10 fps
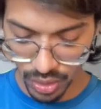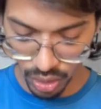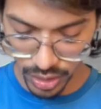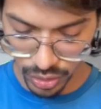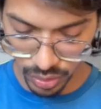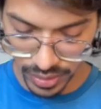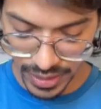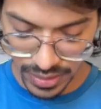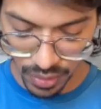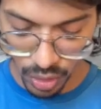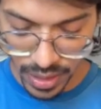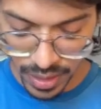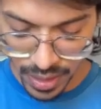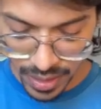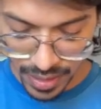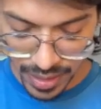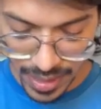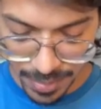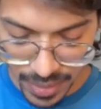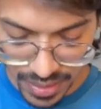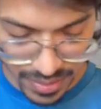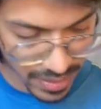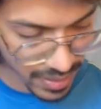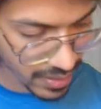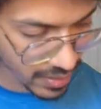also. These are what? Limbless